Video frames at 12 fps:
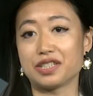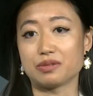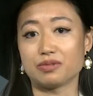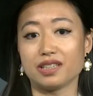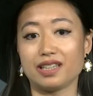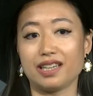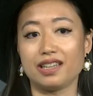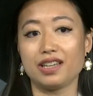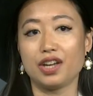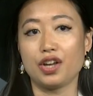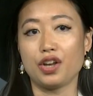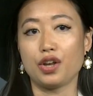is really,
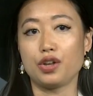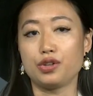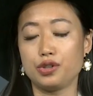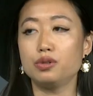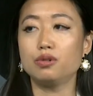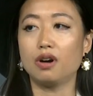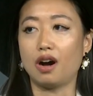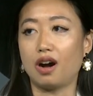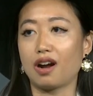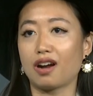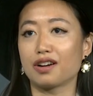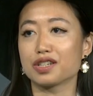you
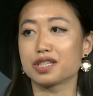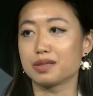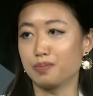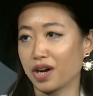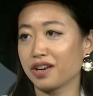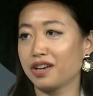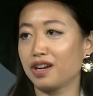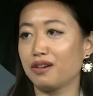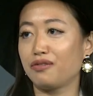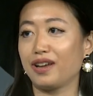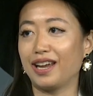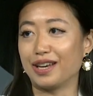are smart
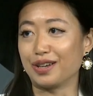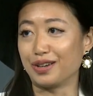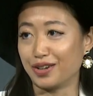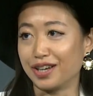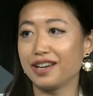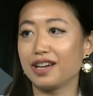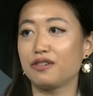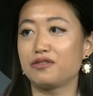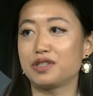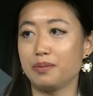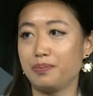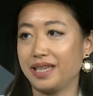enough and good
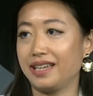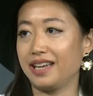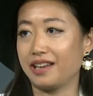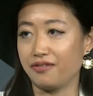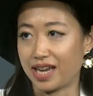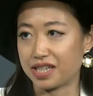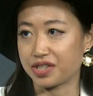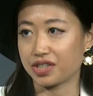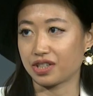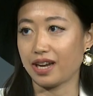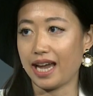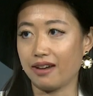enough to be an
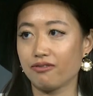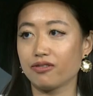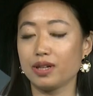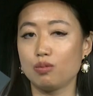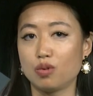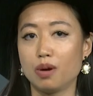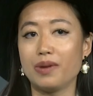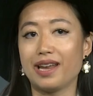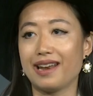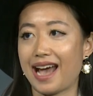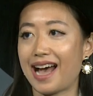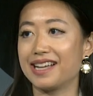investor. Every
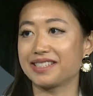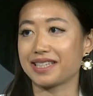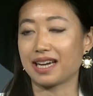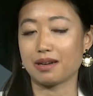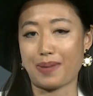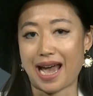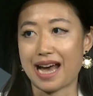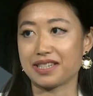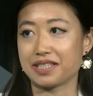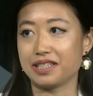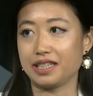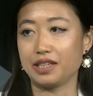woman has that
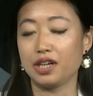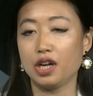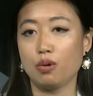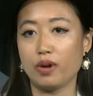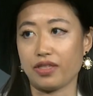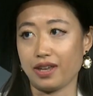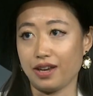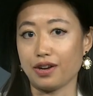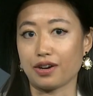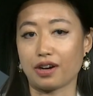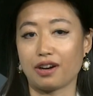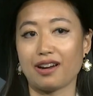capacity within
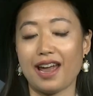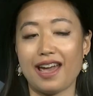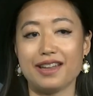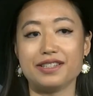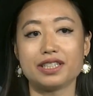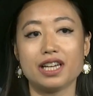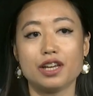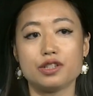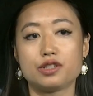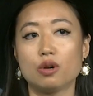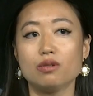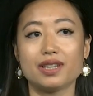her, and
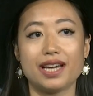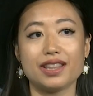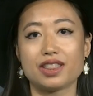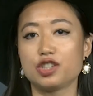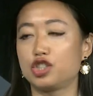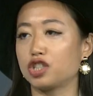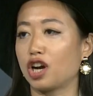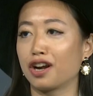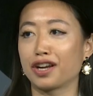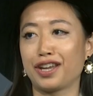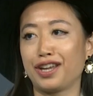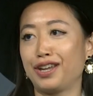don't let the
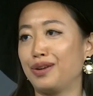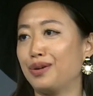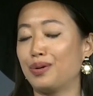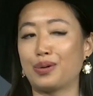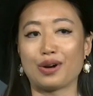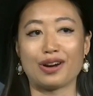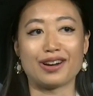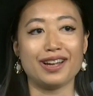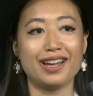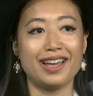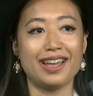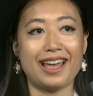jargon or
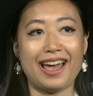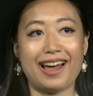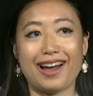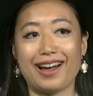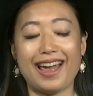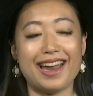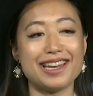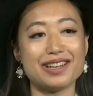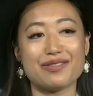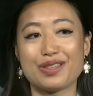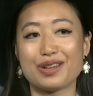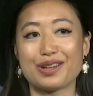
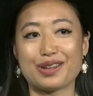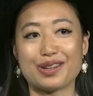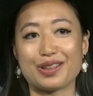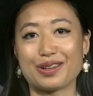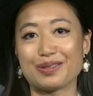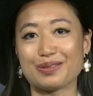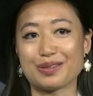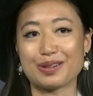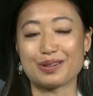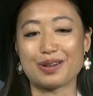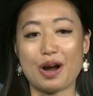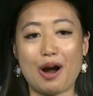any of the
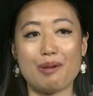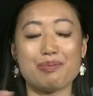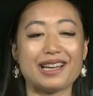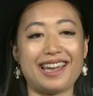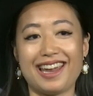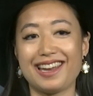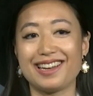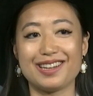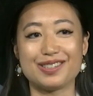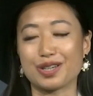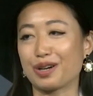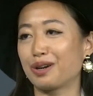
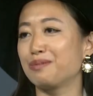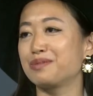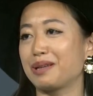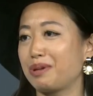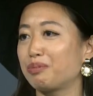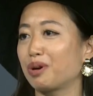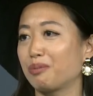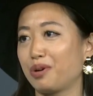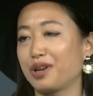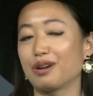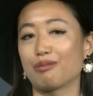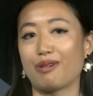complicated terms that people are
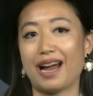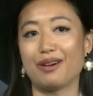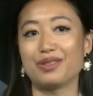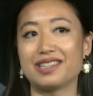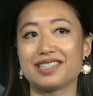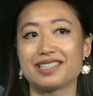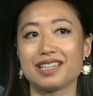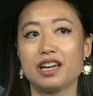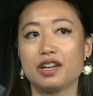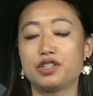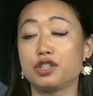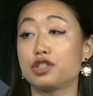putting around this
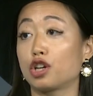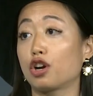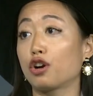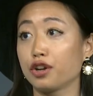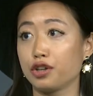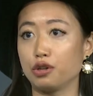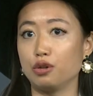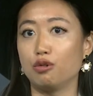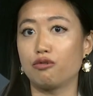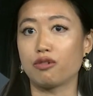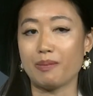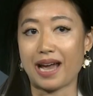deter
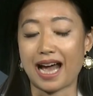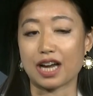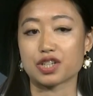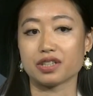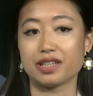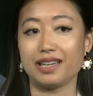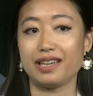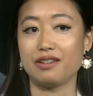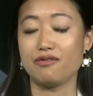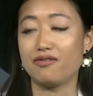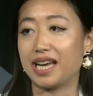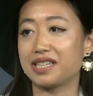you from actually
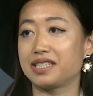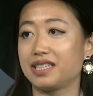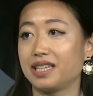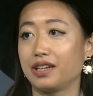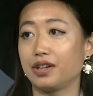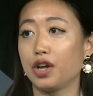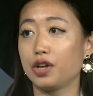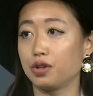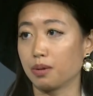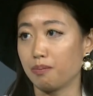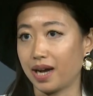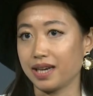investing
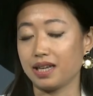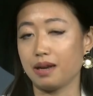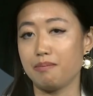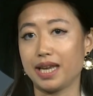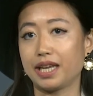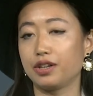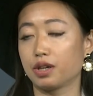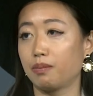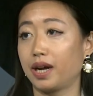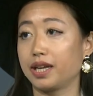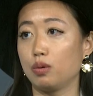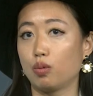your money and making your
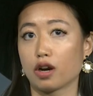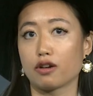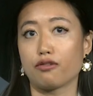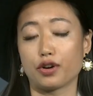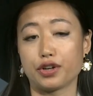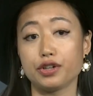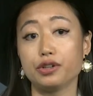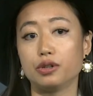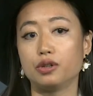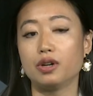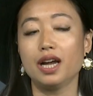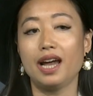money work for
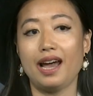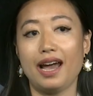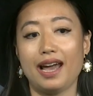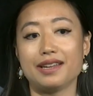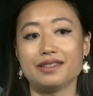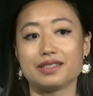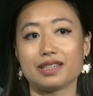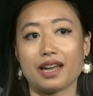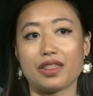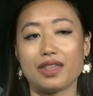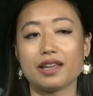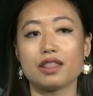you. And
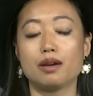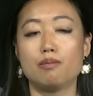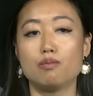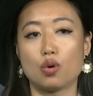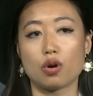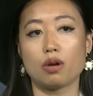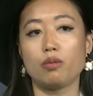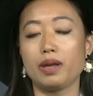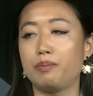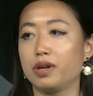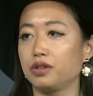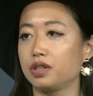I think the more
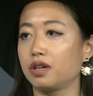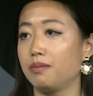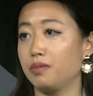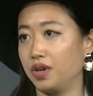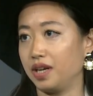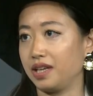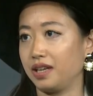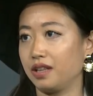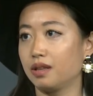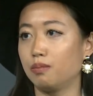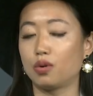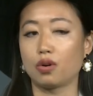we build community,
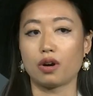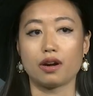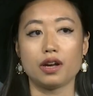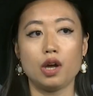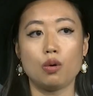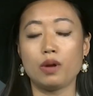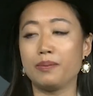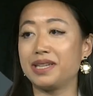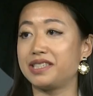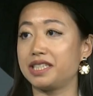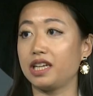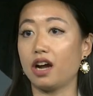the more
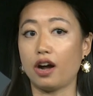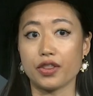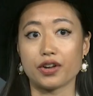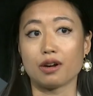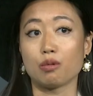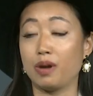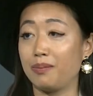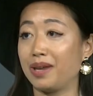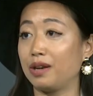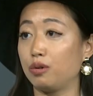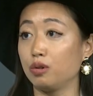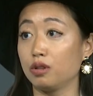women see other
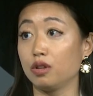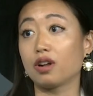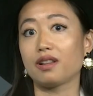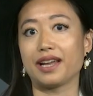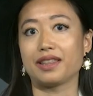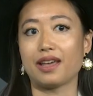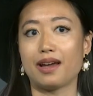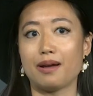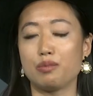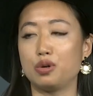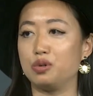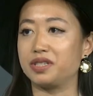women who look like
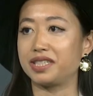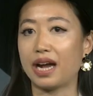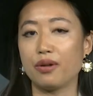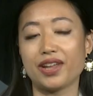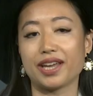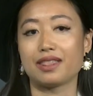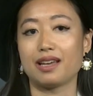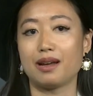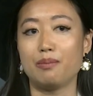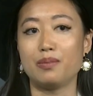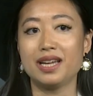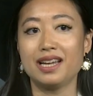them, who sound like
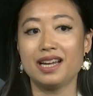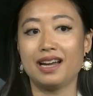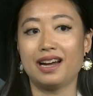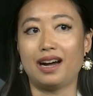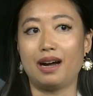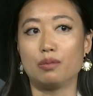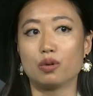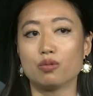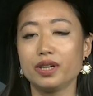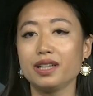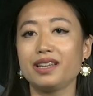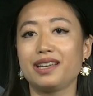them,
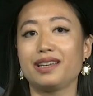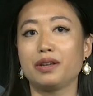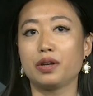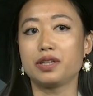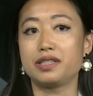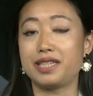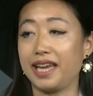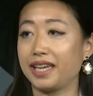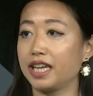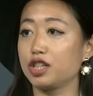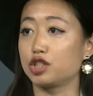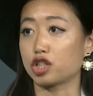really taking